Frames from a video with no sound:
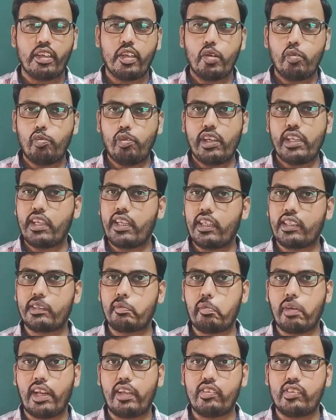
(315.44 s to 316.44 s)

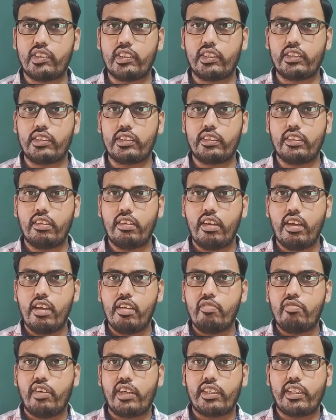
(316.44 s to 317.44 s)

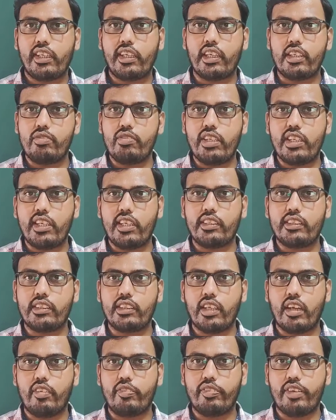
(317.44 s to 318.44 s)
for the convenience
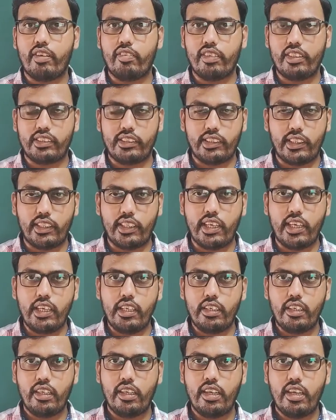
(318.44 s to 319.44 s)
of our study
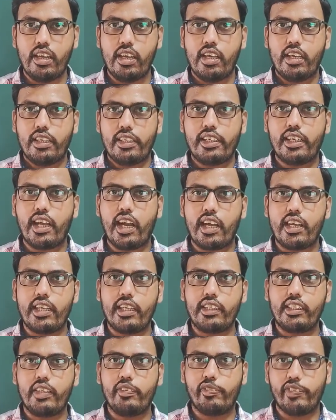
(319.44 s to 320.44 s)

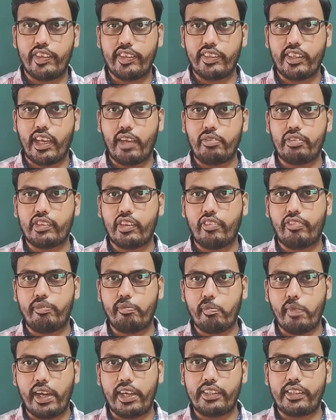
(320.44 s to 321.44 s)
regarding different types of
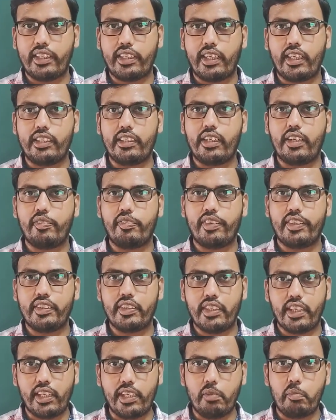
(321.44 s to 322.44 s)
matter and different
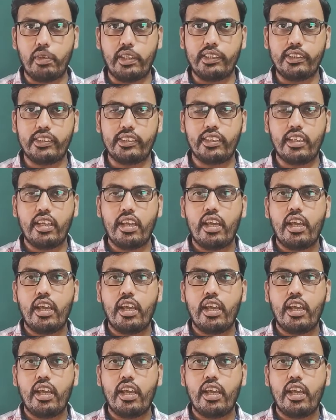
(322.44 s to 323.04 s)
elements.